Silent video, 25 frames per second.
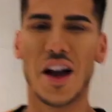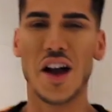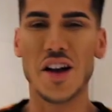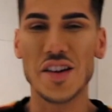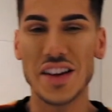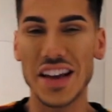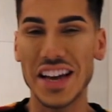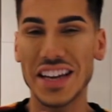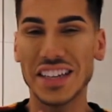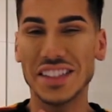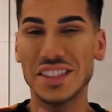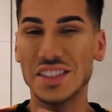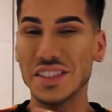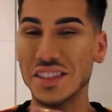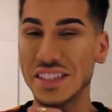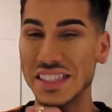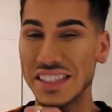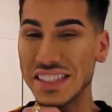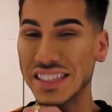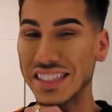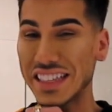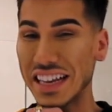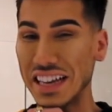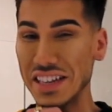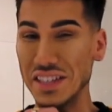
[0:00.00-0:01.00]
Okay, so
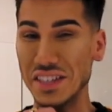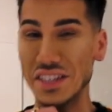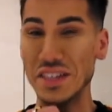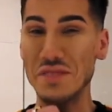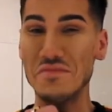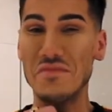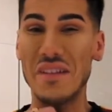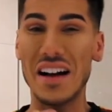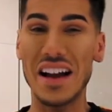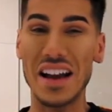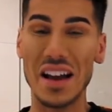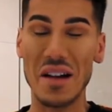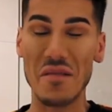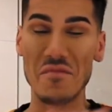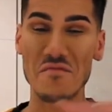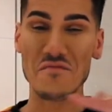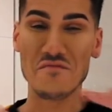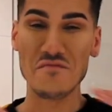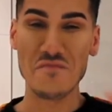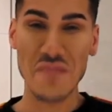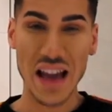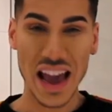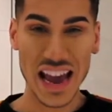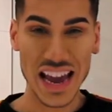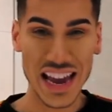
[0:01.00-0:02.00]
this is actually my
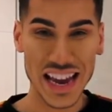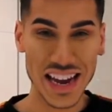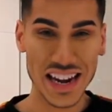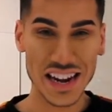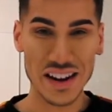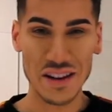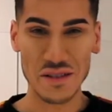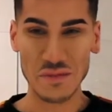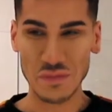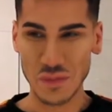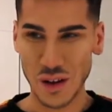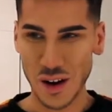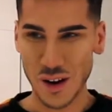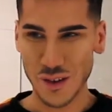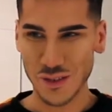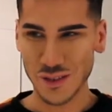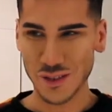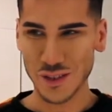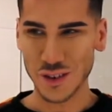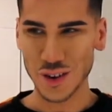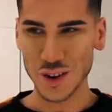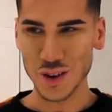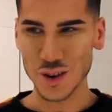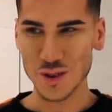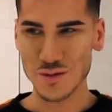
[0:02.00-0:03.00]
main
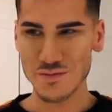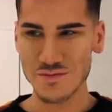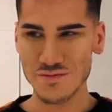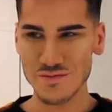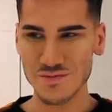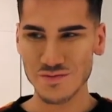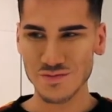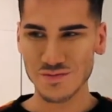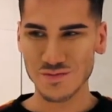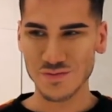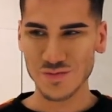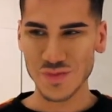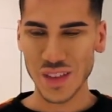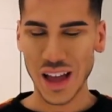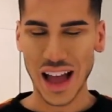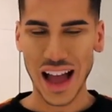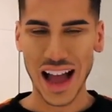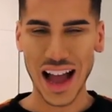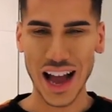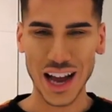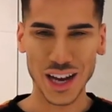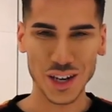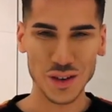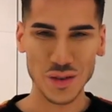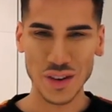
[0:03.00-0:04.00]
bathroom.
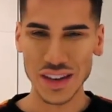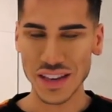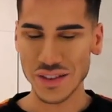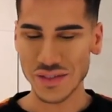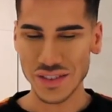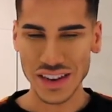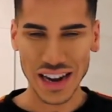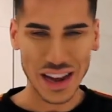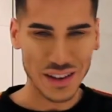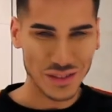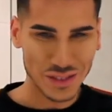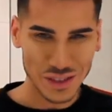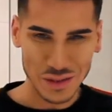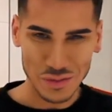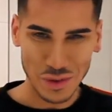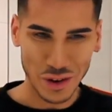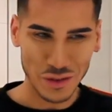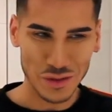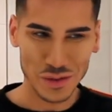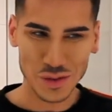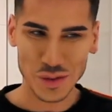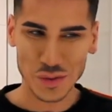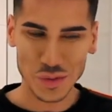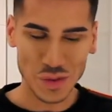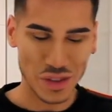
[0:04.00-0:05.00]
How do I even have 2
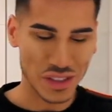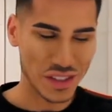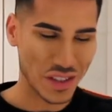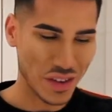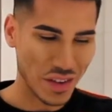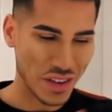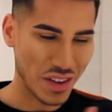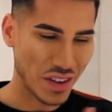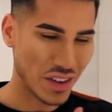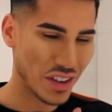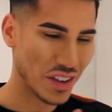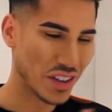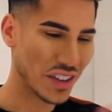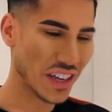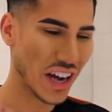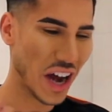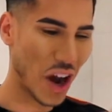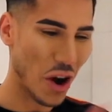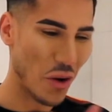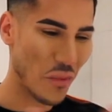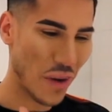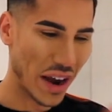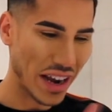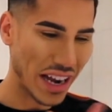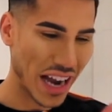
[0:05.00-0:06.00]
bathrooms for what's going on?
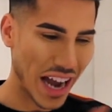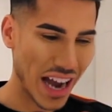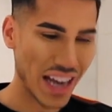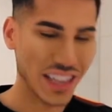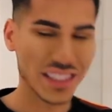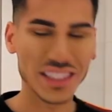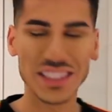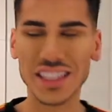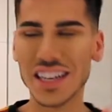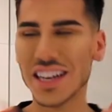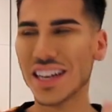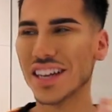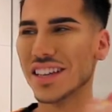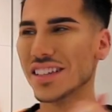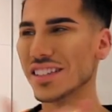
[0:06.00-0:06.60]
Oh my gosh.